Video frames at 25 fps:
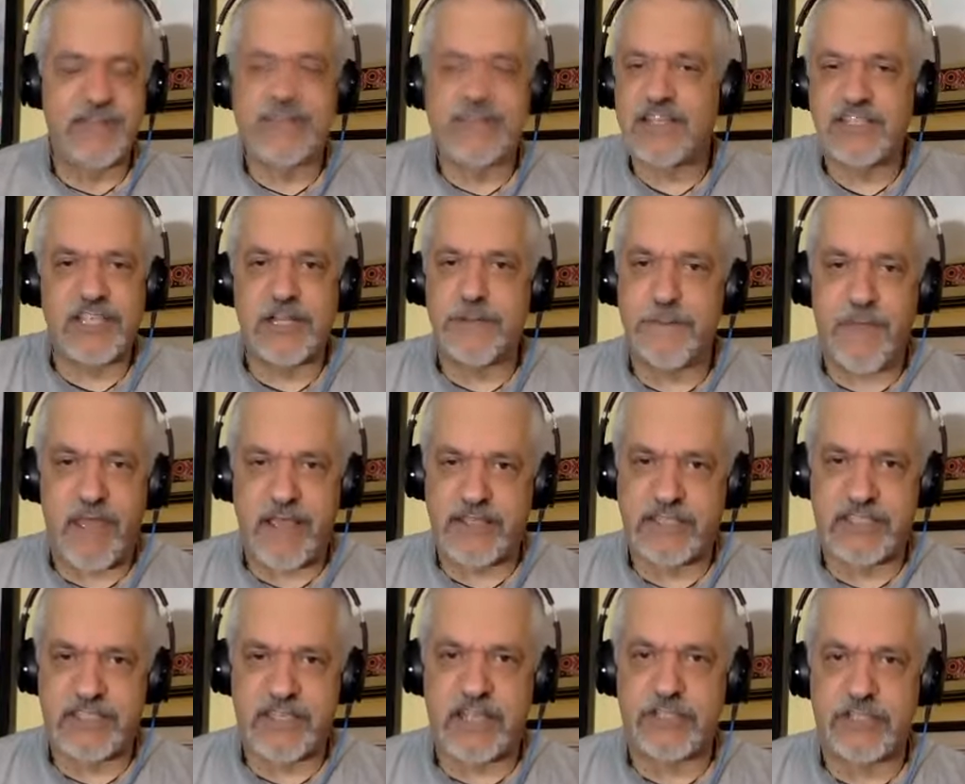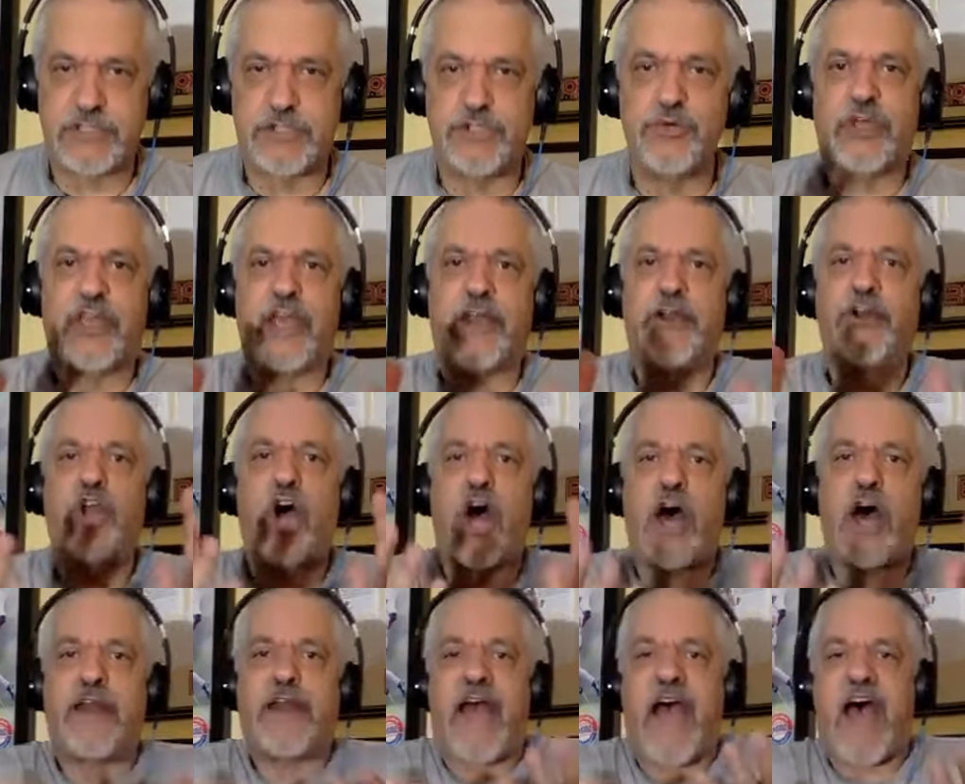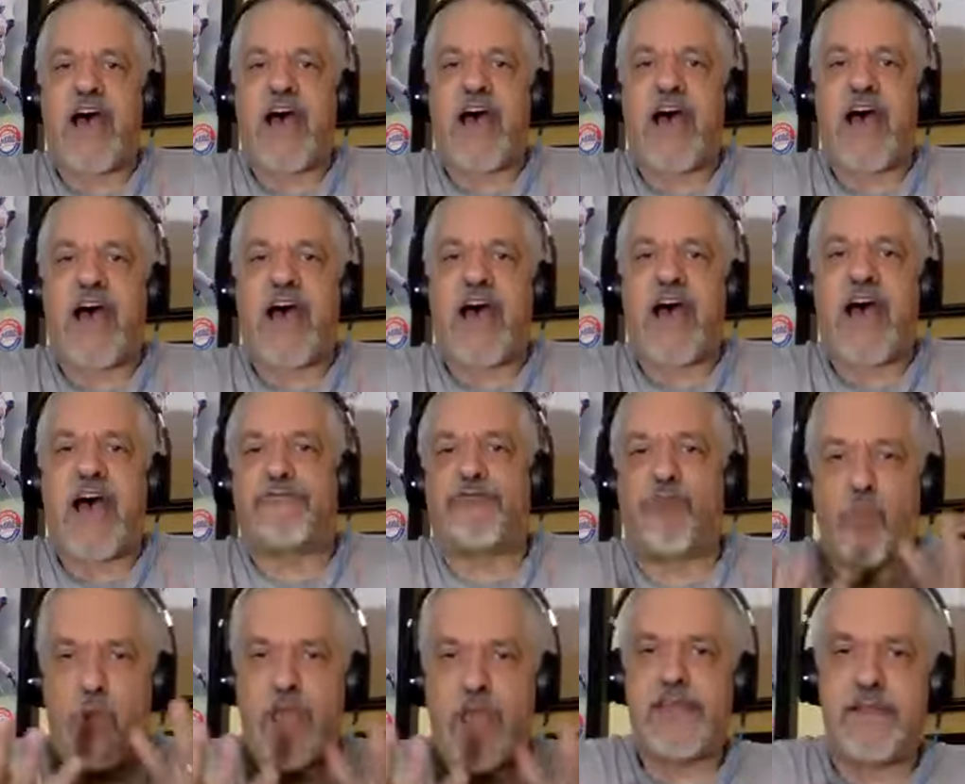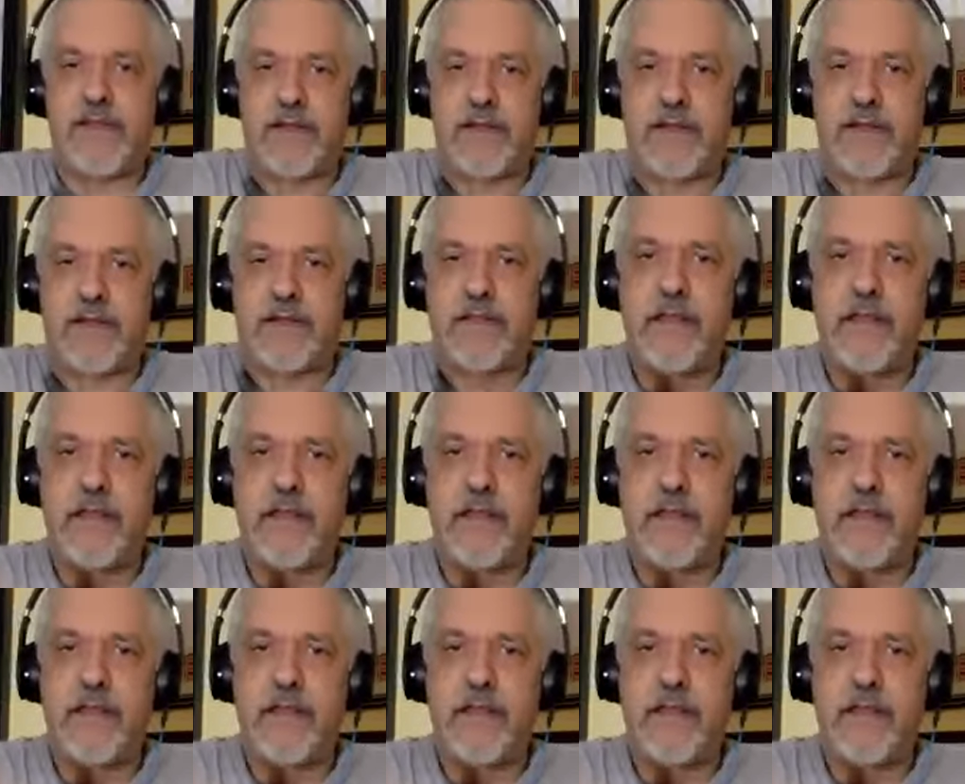It doesn't make sense. You cannot have weight